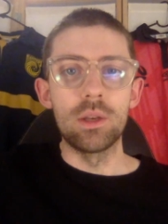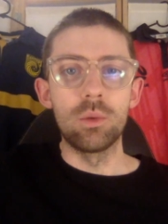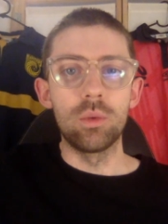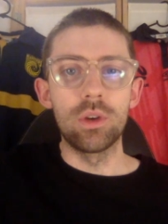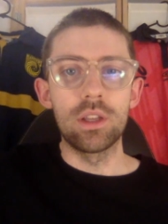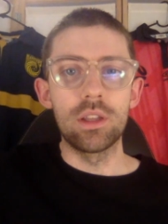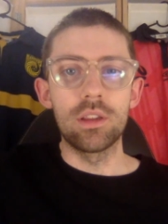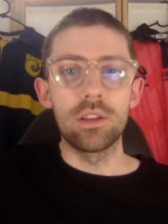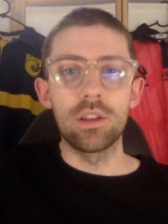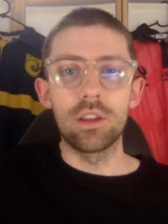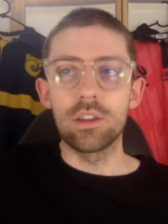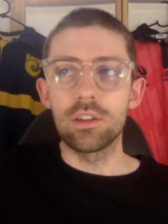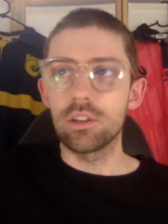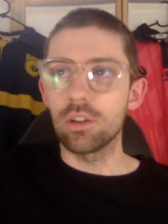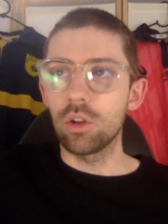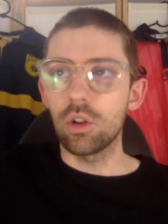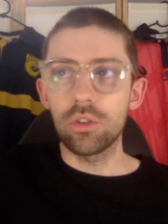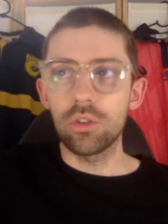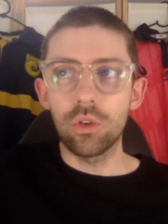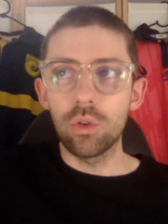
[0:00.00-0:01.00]
There's a
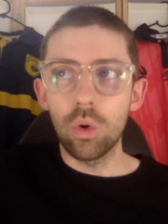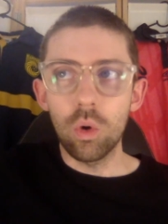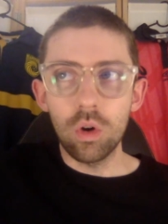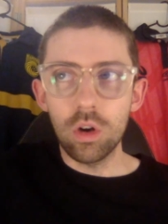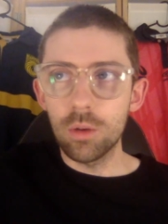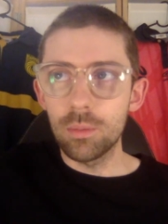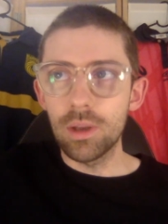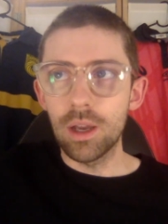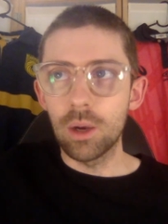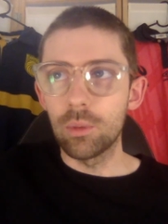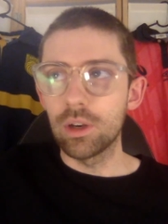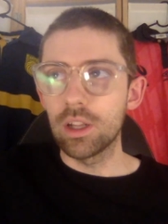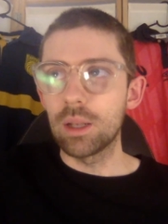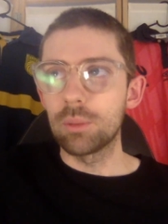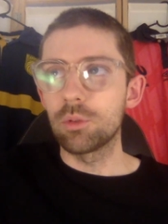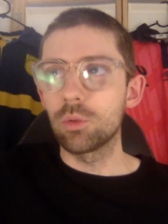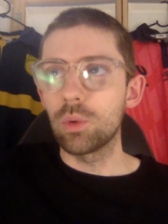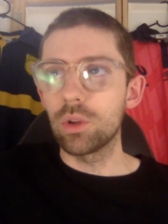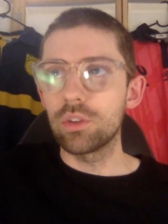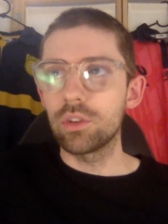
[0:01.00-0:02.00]
lot to talk about when it comes
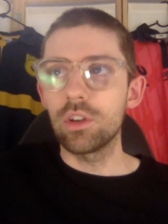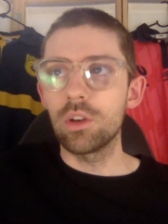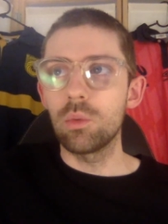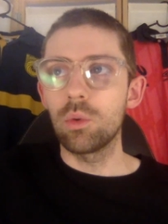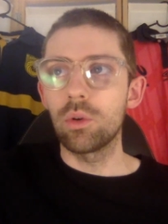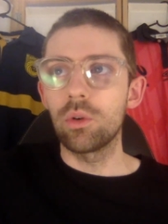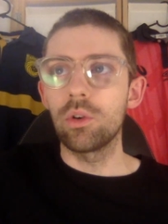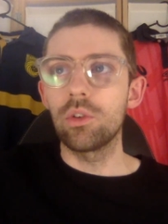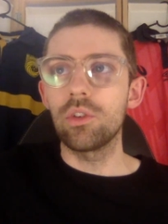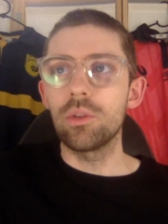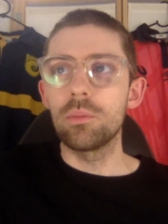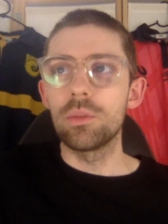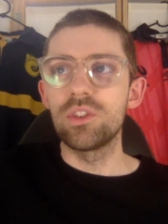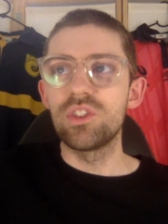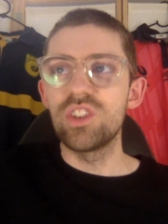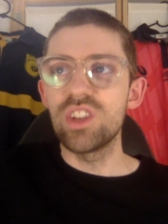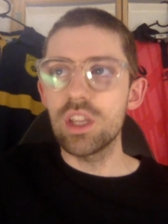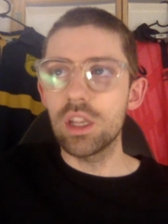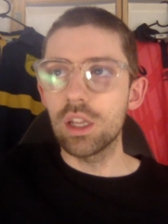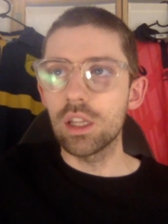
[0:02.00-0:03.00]
to West Sydney Wanderers in
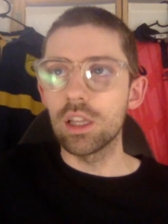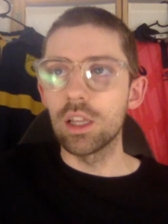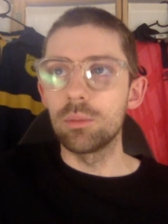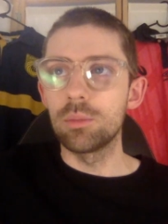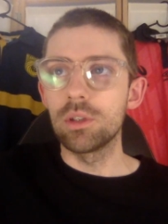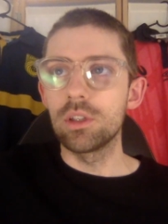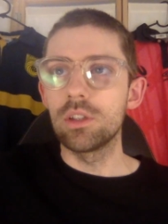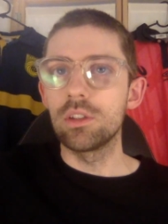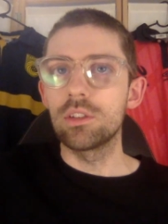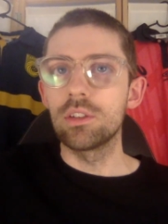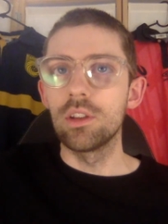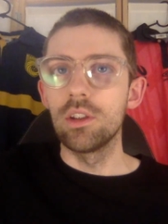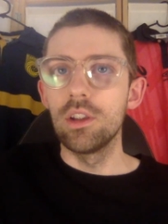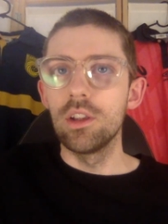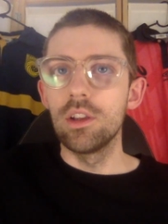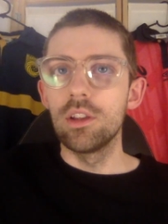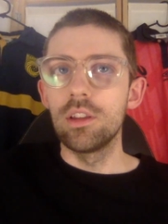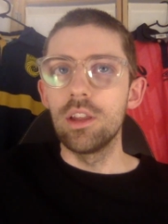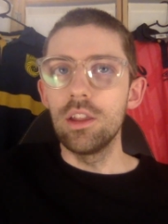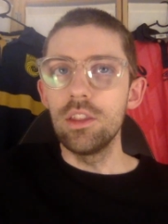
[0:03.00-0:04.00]
particular, because
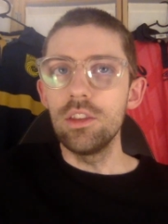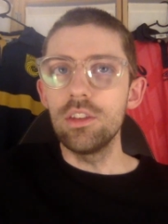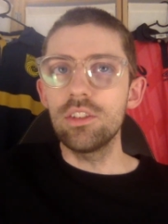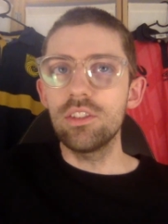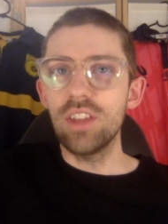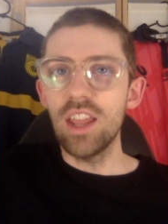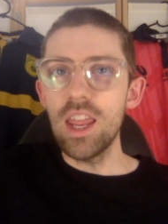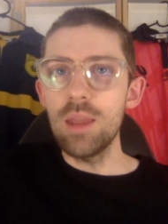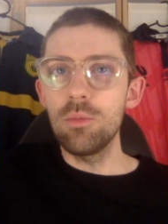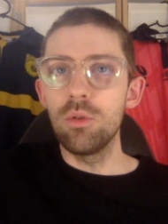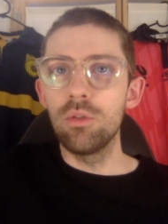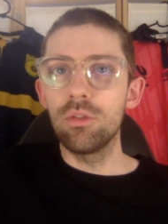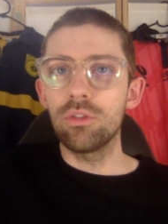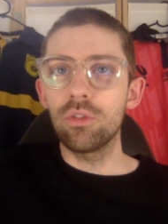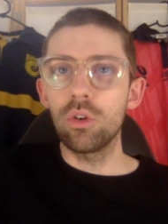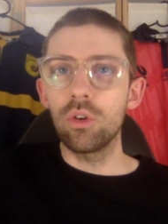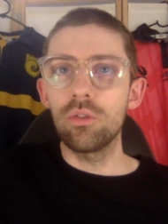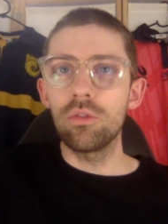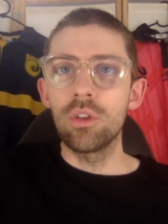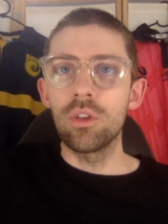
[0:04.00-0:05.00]
they're this team who have
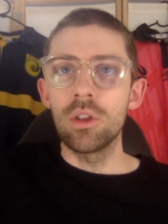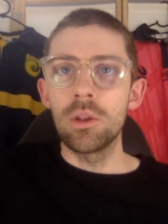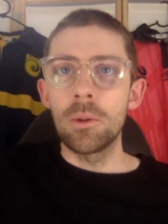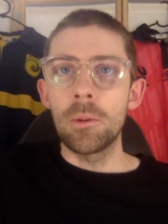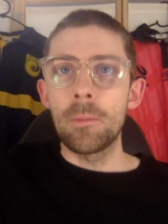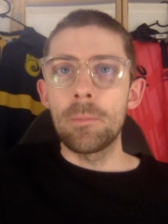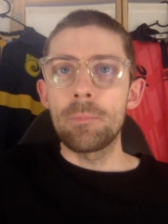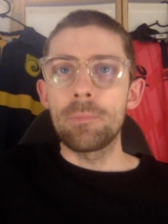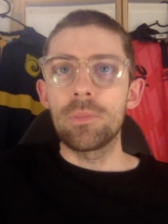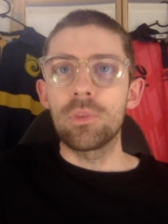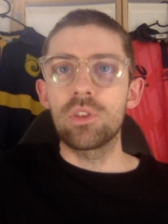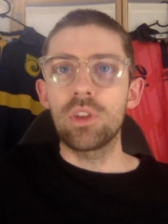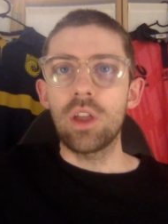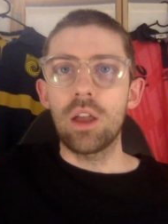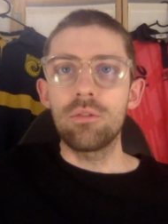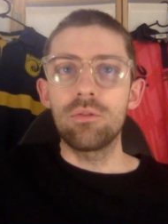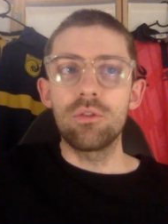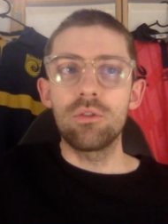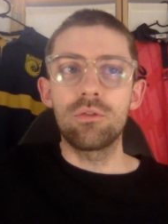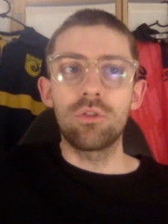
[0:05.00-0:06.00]
sort of
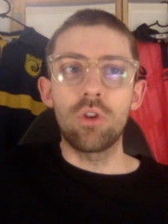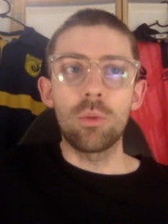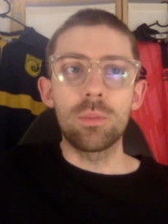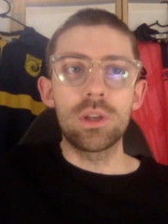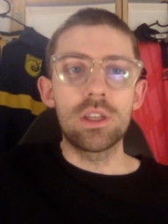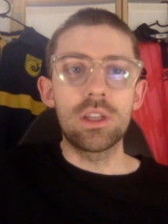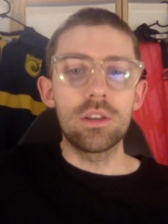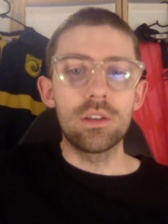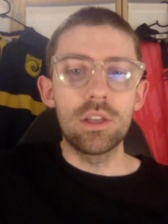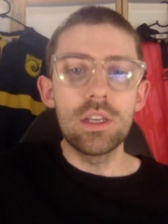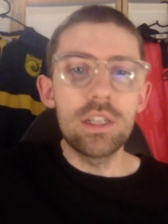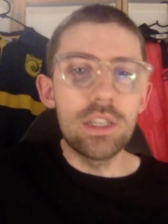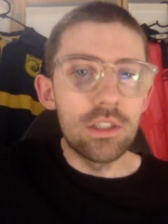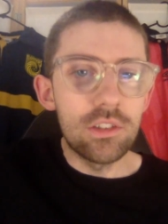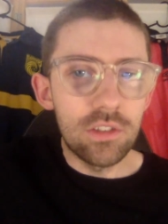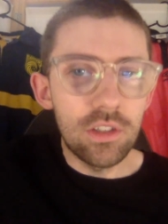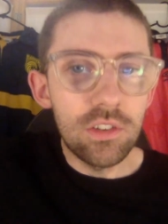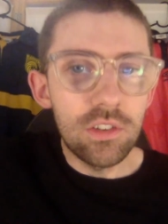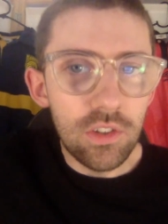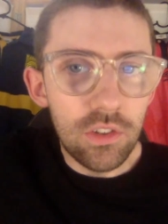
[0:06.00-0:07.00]
suffered from
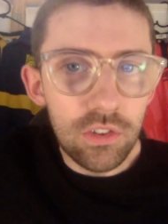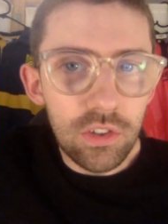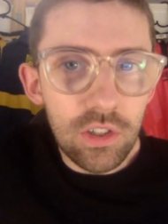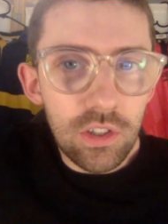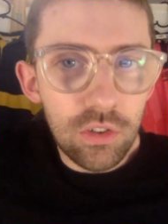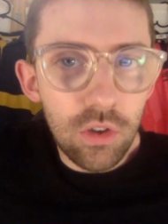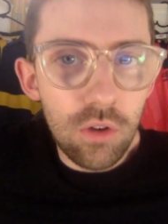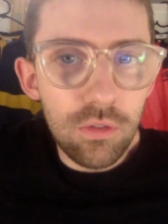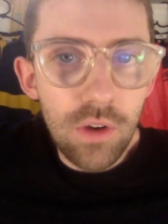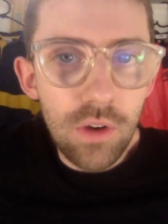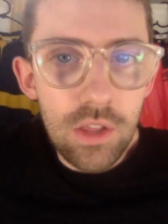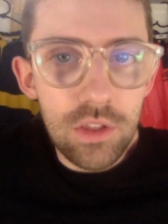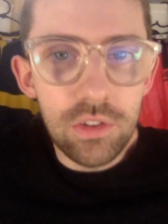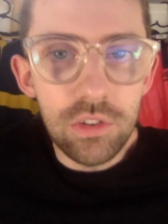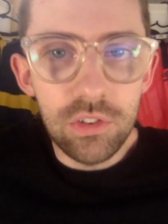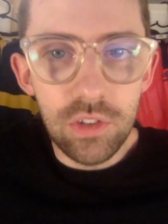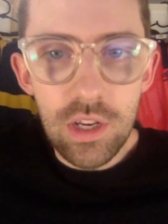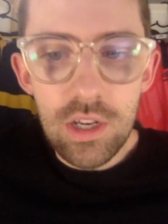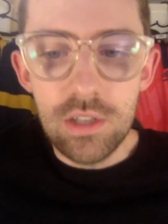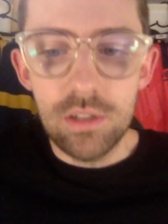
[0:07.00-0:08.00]
inconsistency so far this
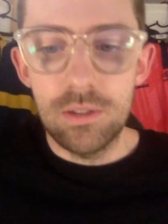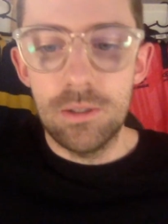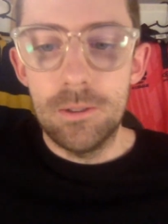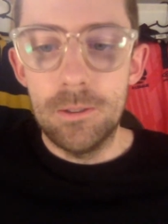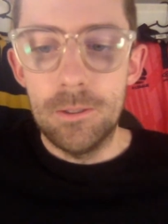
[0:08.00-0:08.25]
season.